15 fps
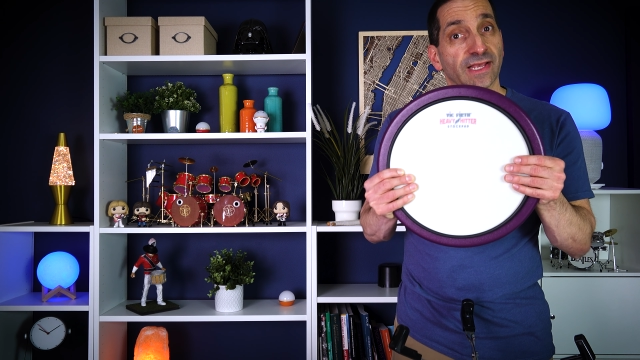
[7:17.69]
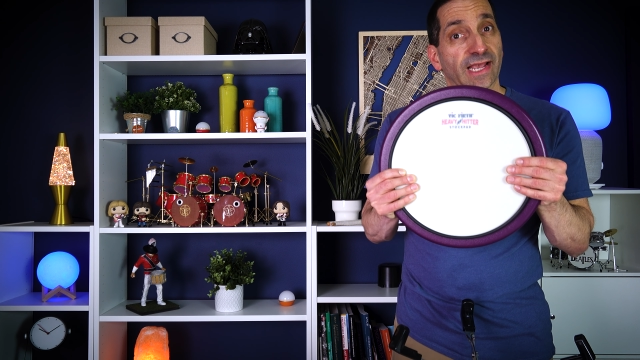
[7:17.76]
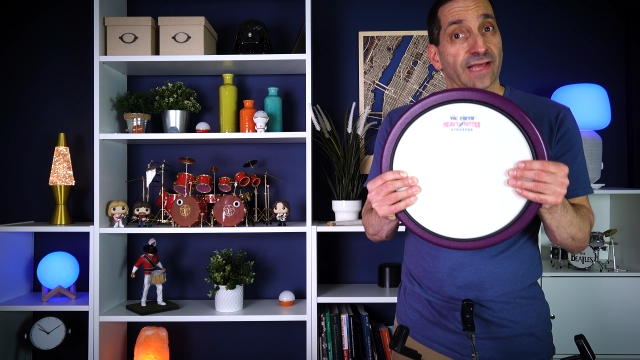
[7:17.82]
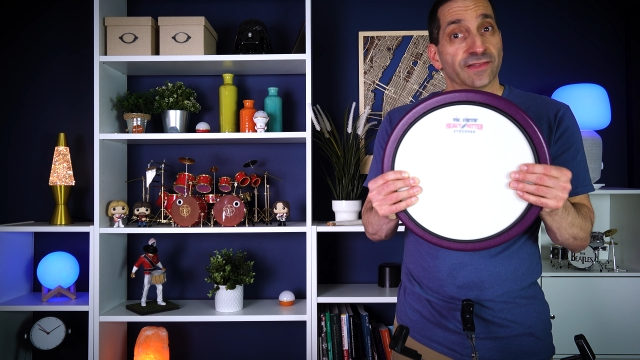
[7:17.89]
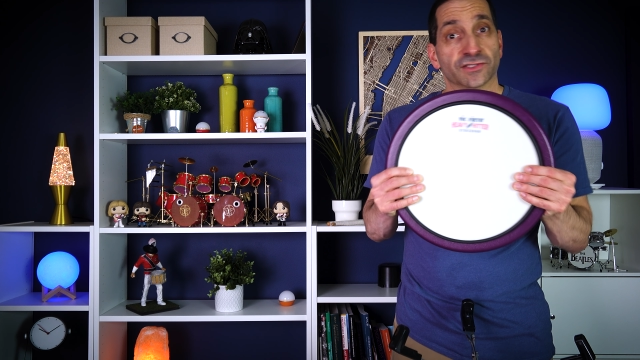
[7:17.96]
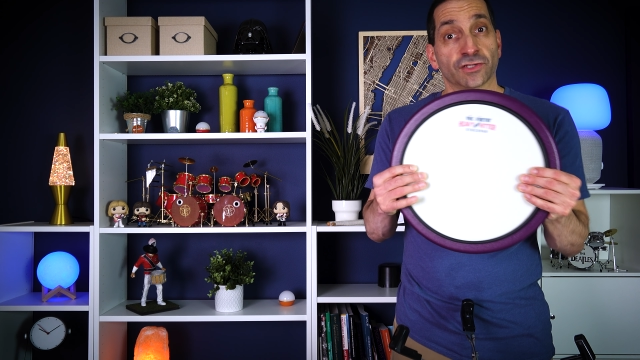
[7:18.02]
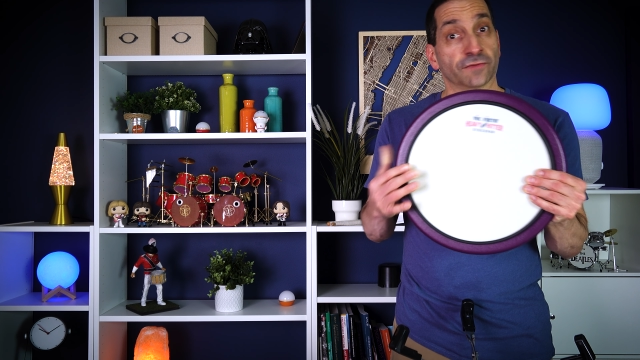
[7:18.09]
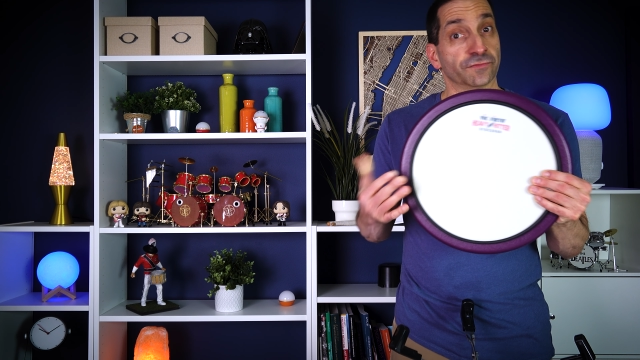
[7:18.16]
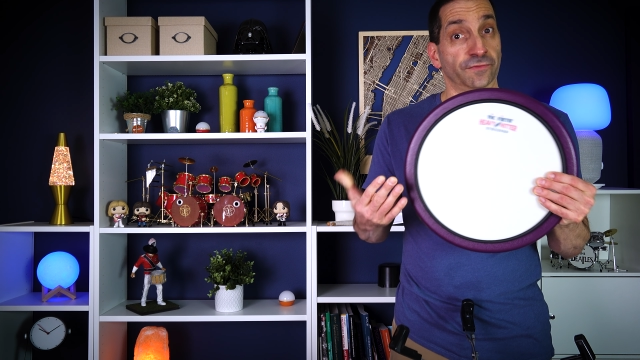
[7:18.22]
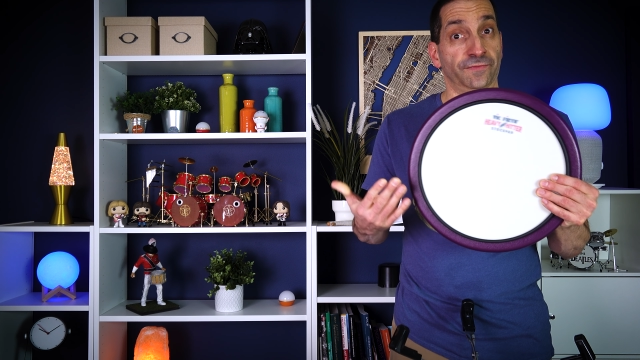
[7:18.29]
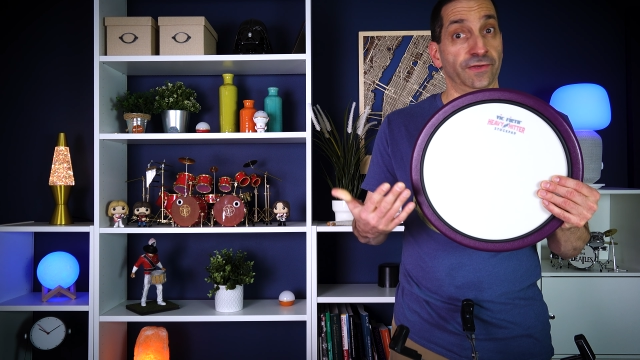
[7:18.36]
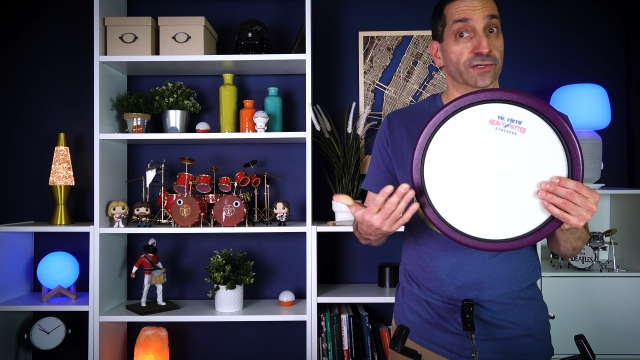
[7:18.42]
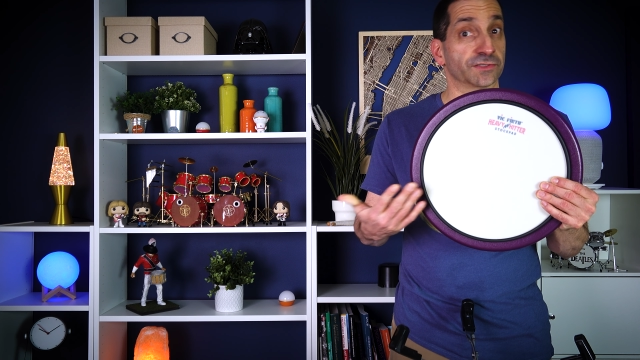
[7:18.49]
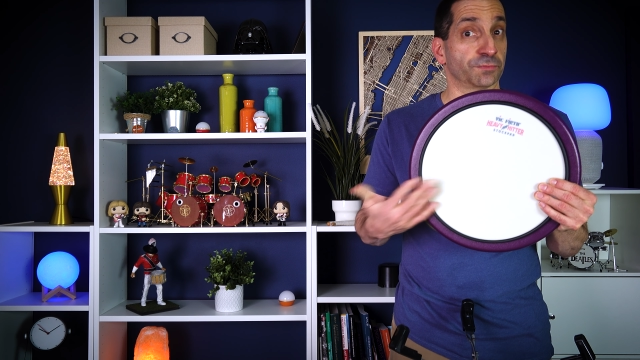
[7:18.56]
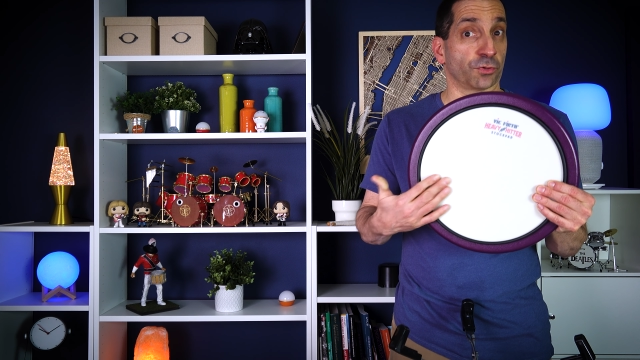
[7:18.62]
and the softer
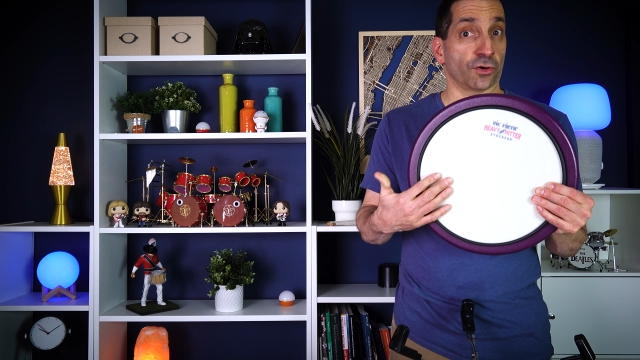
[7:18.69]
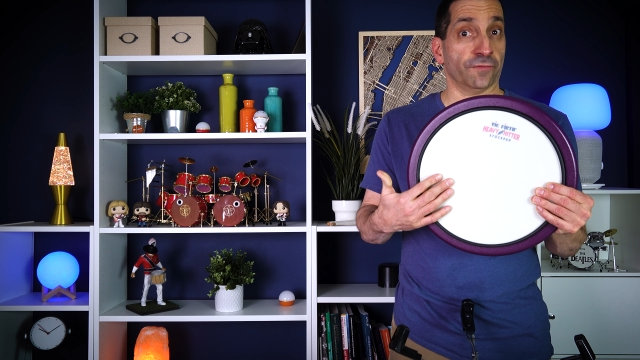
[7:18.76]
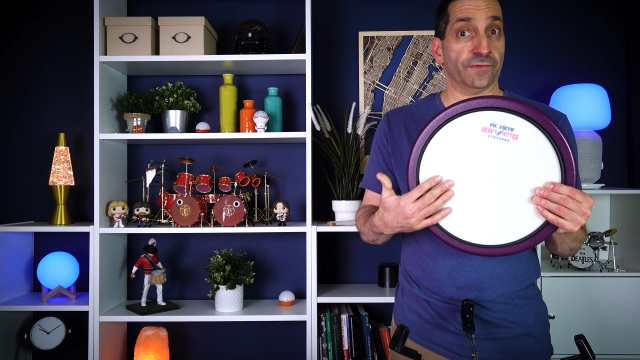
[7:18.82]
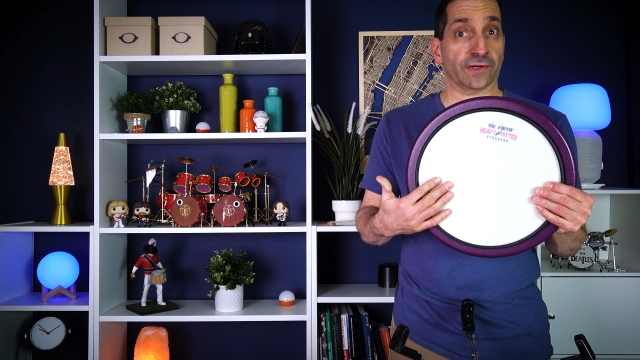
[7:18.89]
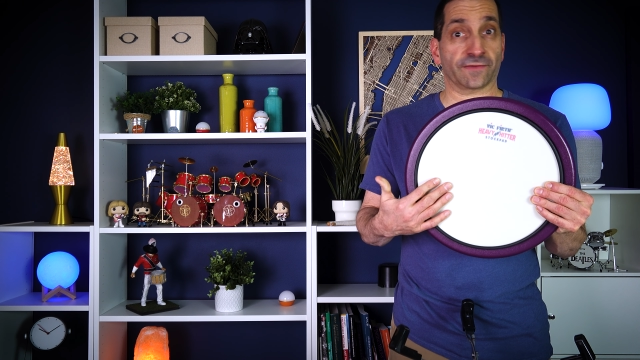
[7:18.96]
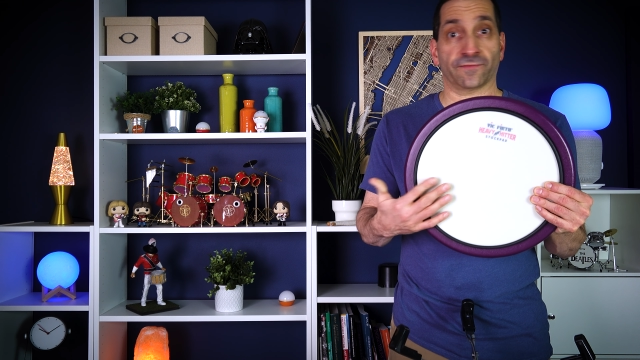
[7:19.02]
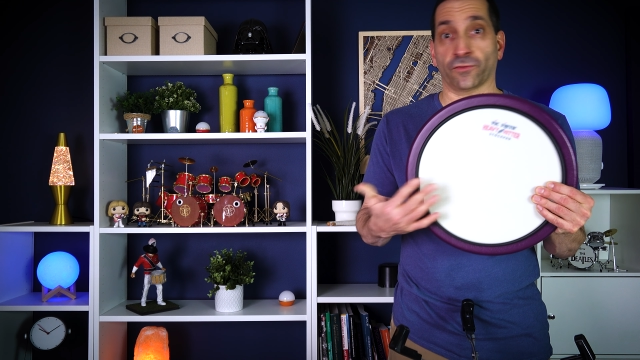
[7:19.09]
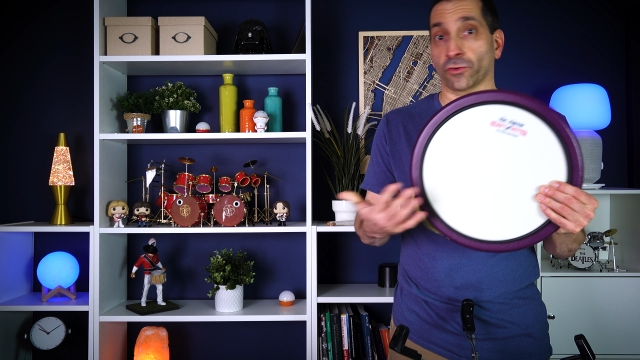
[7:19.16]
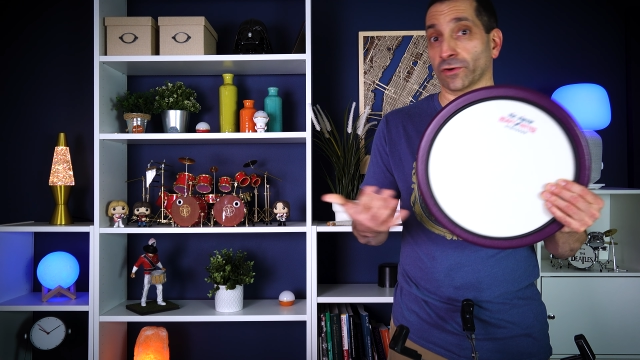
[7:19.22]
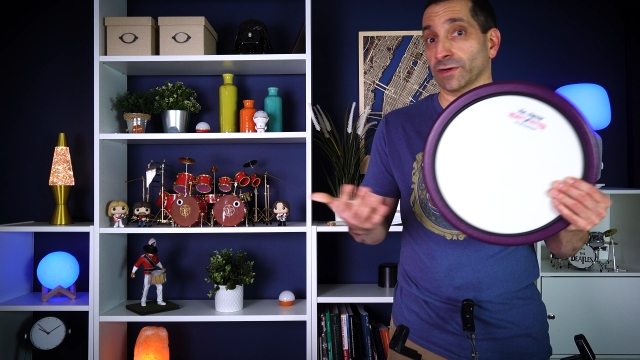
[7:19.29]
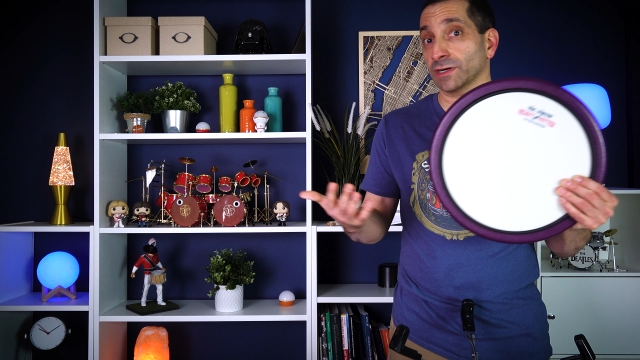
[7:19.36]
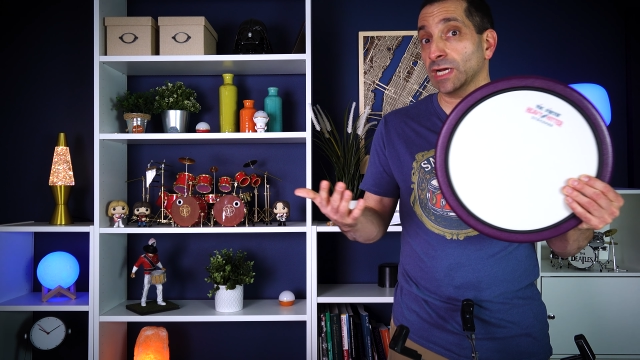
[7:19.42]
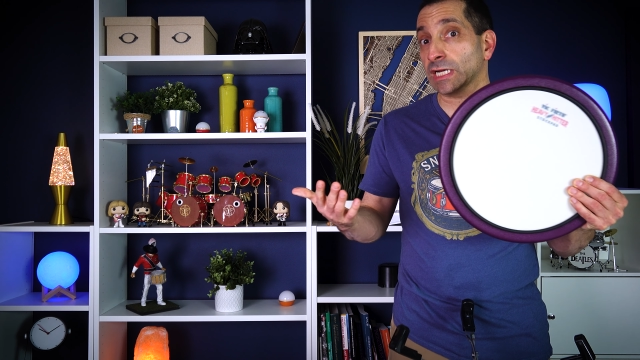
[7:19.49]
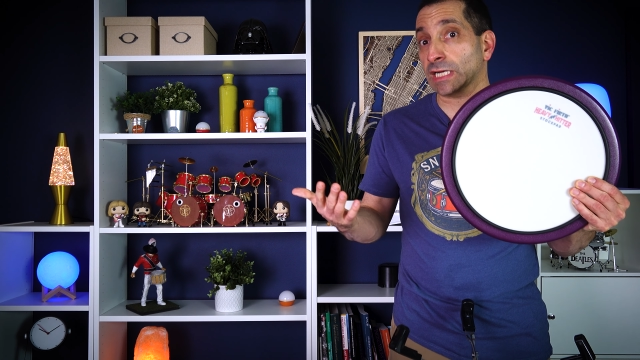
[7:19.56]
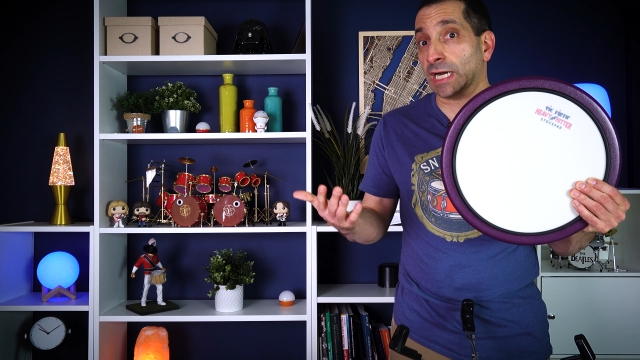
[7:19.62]
feel is perfect
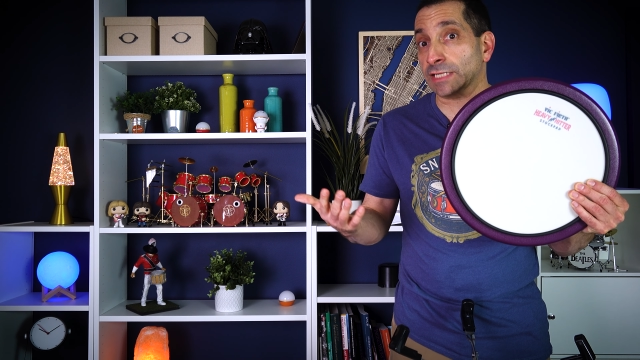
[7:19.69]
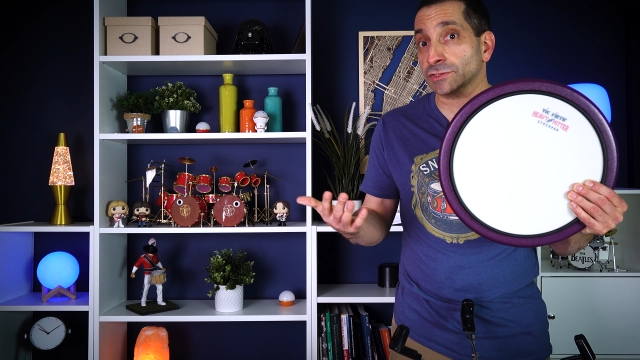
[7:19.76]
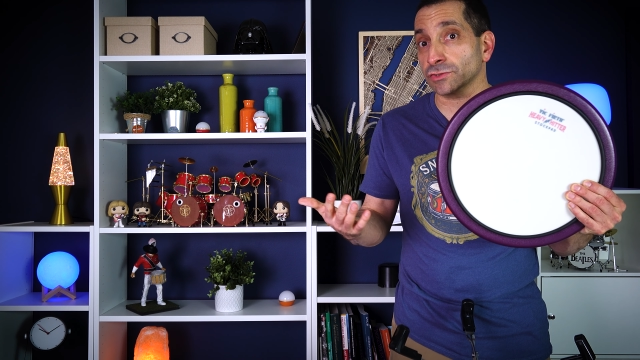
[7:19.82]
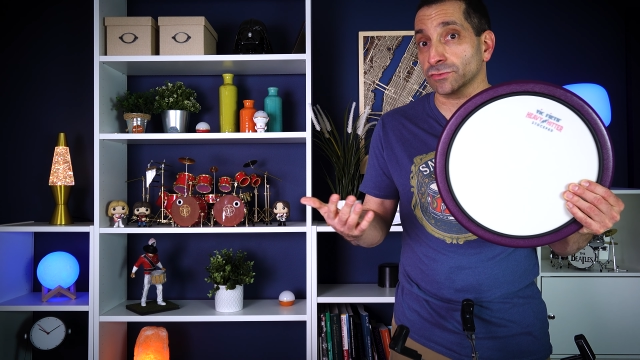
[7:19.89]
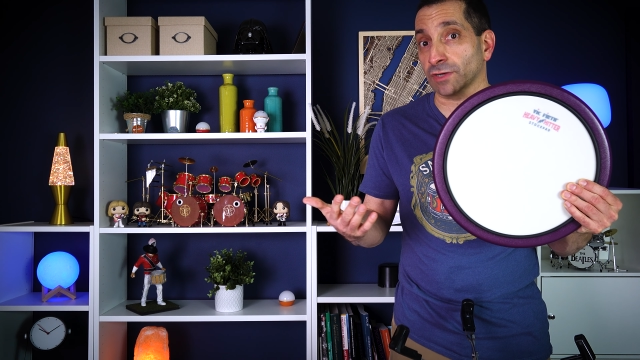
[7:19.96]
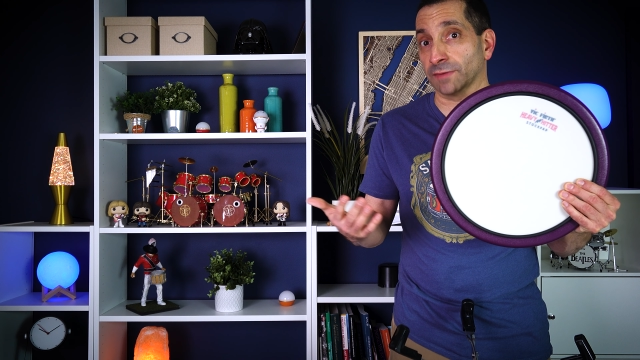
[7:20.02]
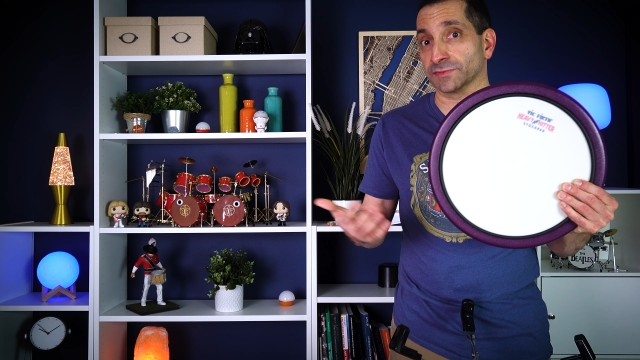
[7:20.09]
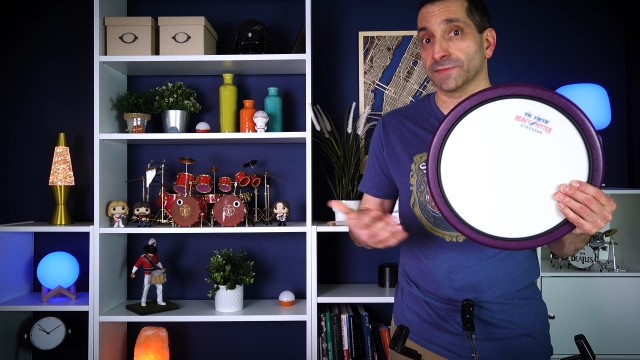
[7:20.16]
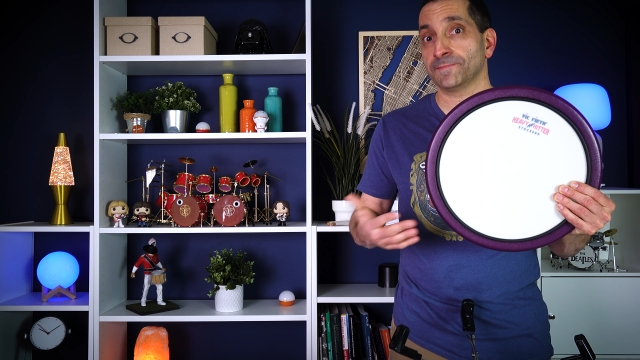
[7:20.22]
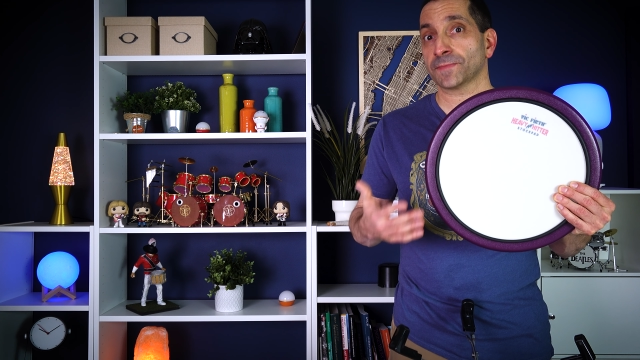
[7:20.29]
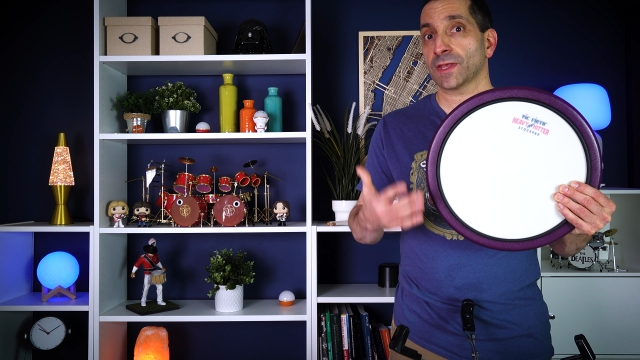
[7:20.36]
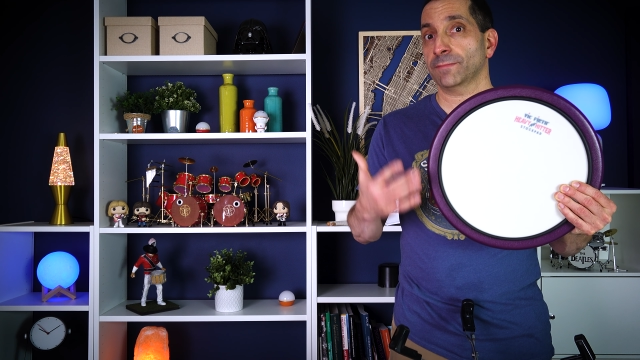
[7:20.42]
for concert drums.